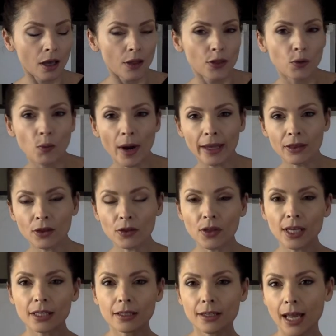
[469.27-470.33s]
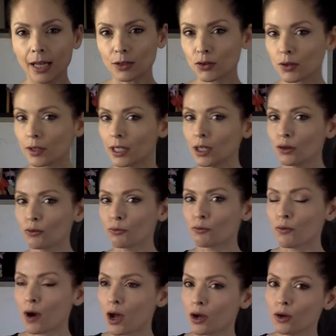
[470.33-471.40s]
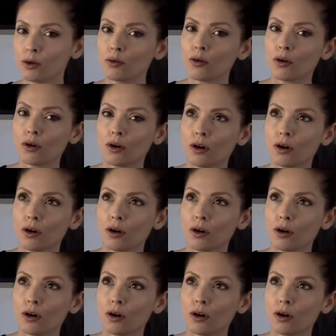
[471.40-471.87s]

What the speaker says: the way that things naturally grow.